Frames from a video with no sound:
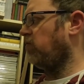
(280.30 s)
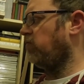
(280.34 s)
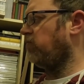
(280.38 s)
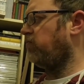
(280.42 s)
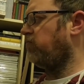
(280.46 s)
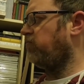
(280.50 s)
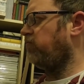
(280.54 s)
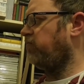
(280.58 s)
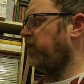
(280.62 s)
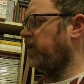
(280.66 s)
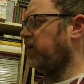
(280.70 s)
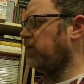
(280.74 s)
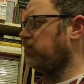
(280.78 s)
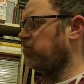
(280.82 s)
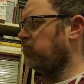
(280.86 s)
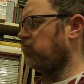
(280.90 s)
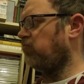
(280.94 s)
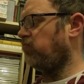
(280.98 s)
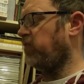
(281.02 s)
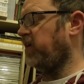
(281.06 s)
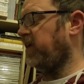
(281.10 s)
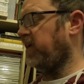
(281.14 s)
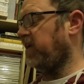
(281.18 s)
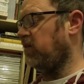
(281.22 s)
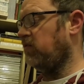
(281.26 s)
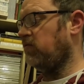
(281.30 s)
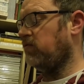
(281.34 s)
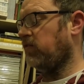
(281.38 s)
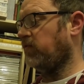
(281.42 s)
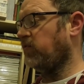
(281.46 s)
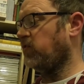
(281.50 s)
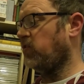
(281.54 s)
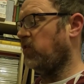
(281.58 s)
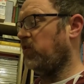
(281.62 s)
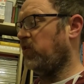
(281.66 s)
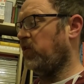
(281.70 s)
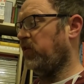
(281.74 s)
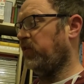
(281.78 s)
Philip Reeve, I've
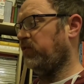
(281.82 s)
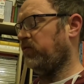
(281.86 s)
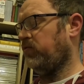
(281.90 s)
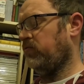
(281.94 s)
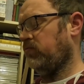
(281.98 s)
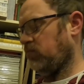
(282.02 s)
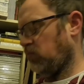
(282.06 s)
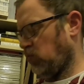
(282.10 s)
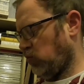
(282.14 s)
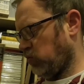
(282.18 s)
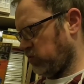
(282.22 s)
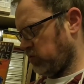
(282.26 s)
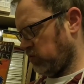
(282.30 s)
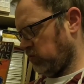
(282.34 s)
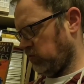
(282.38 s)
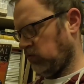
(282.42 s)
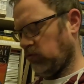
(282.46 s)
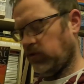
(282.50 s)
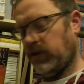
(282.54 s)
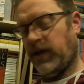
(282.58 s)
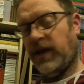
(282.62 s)
not heard of them. Mortal